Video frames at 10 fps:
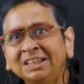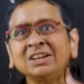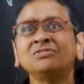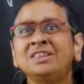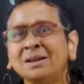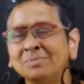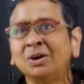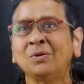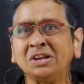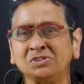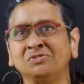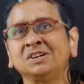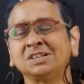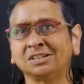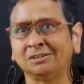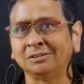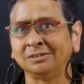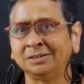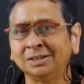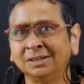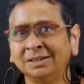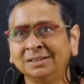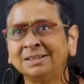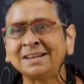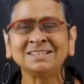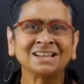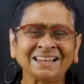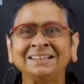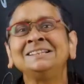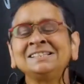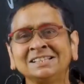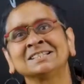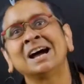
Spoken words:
give them a rate of return that is at least as